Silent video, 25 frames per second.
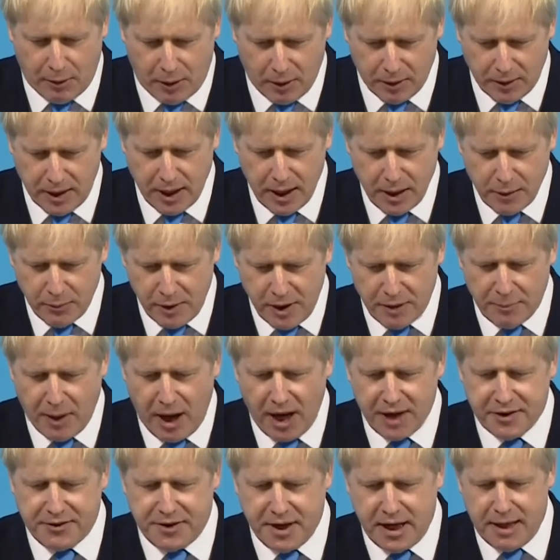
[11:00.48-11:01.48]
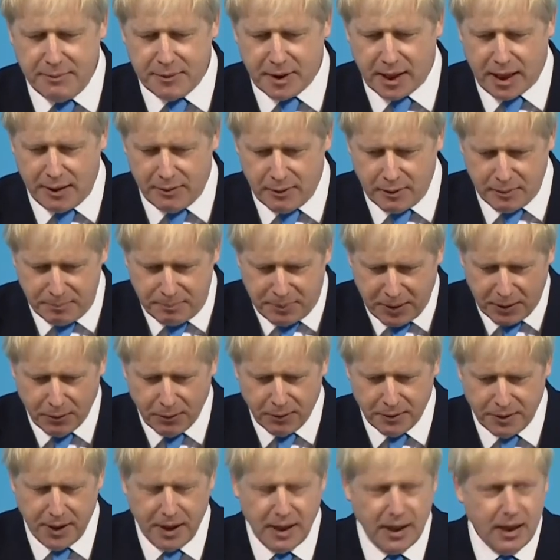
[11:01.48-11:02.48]
on with my team that I will
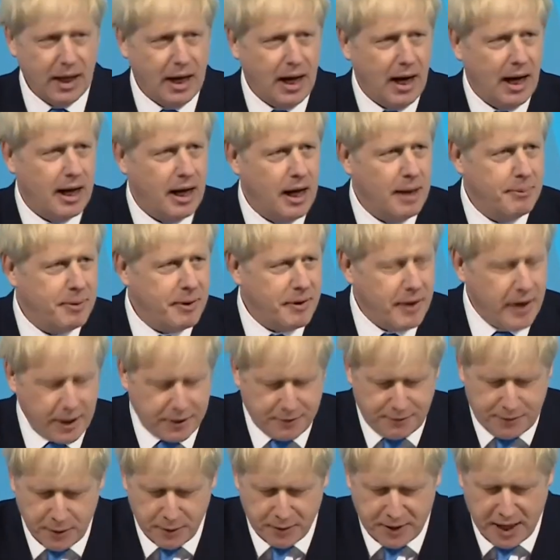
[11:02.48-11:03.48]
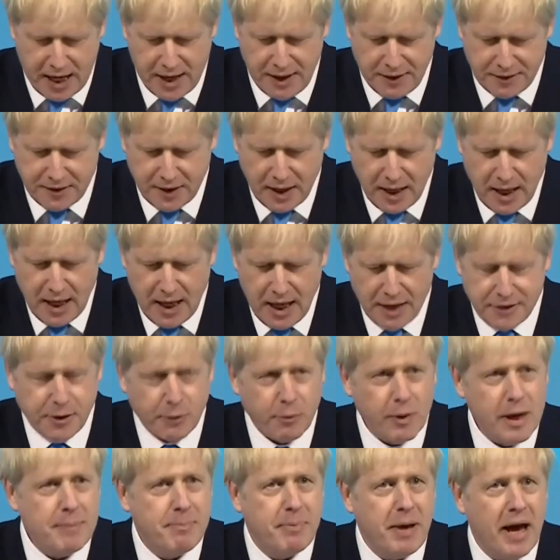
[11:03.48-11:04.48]
build, I hope, in the next few days to
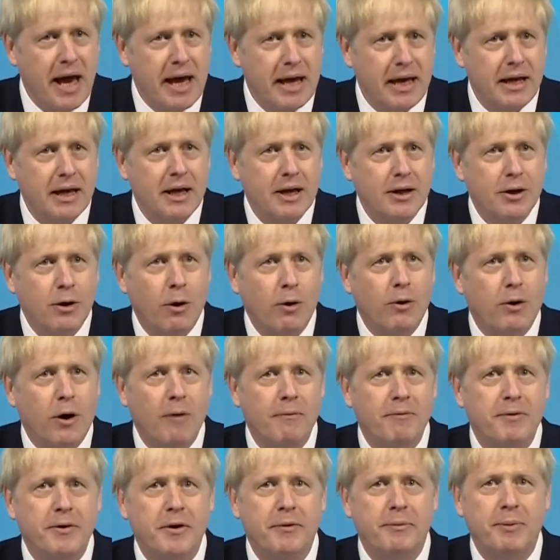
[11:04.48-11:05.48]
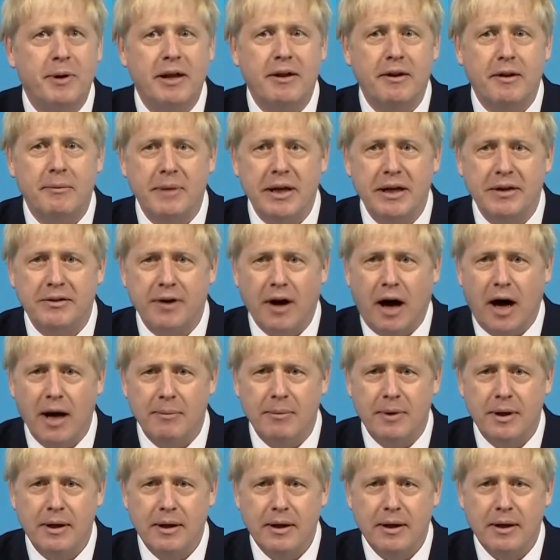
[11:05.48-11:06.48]
repay your confidence. But in the
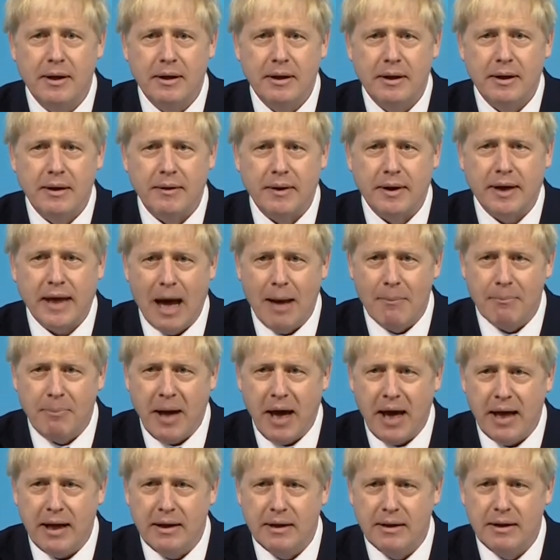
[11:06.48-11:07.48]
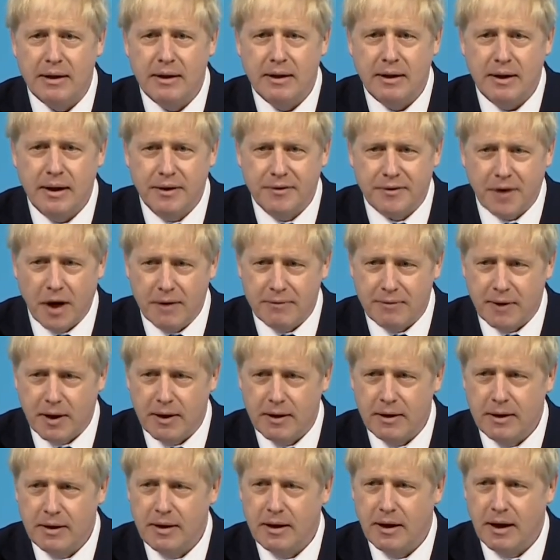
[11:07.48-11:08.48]
meantime, the campaign is
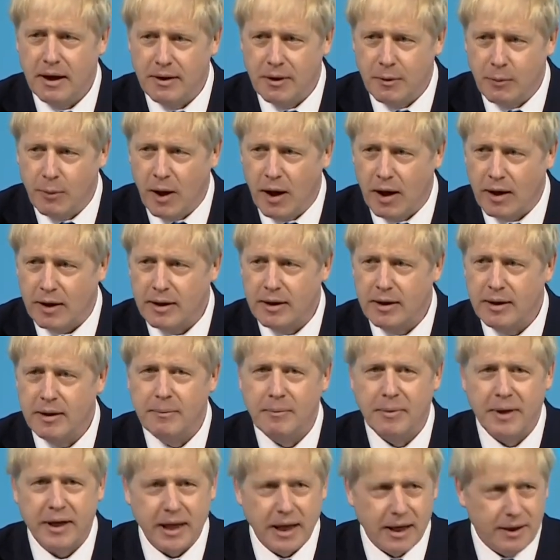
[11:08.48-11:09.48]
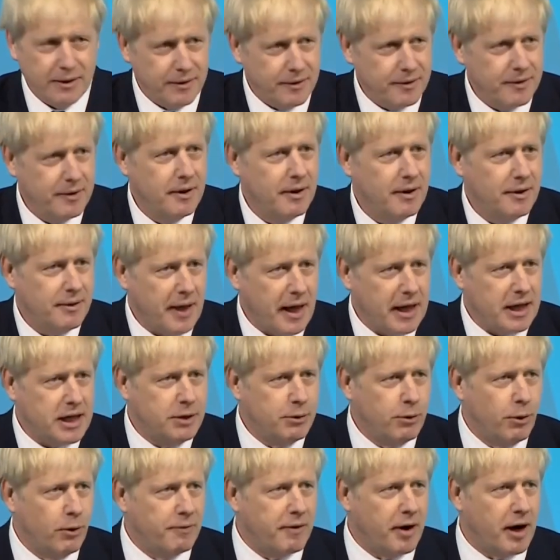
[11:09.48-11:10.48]
over and the work begins. Thank
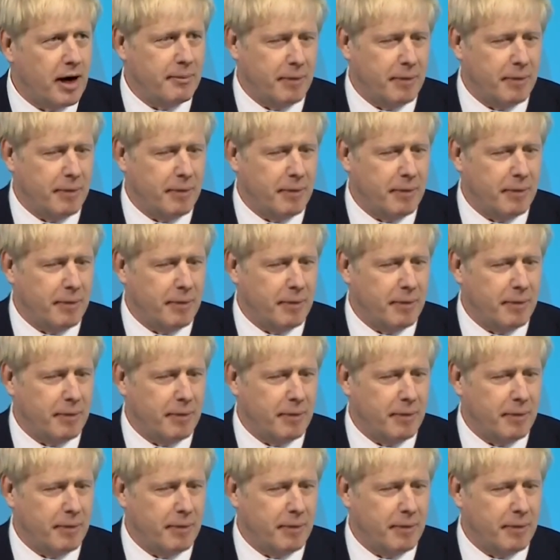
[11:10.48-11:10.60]
you all very